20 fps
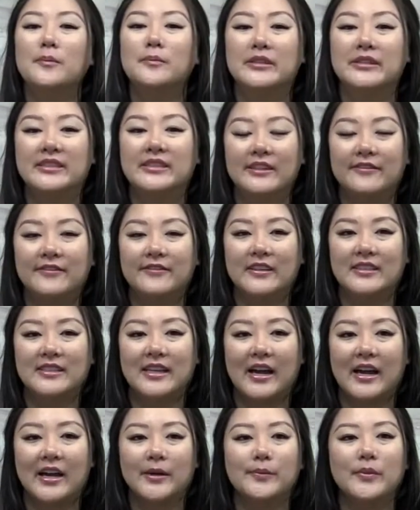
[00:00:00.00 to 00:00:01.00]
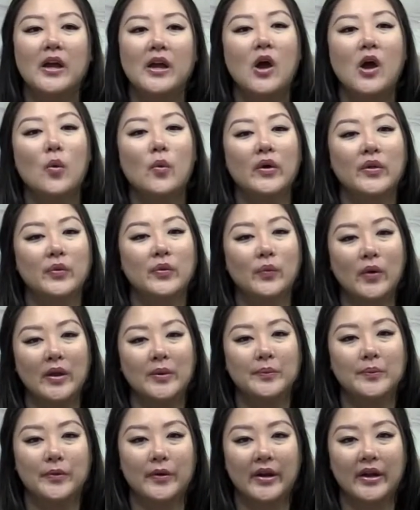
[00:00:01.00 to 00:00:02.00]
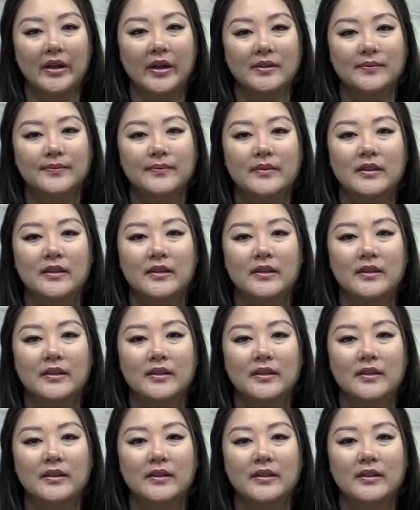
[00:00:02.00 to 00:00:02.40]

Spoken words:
Pacific time with one break.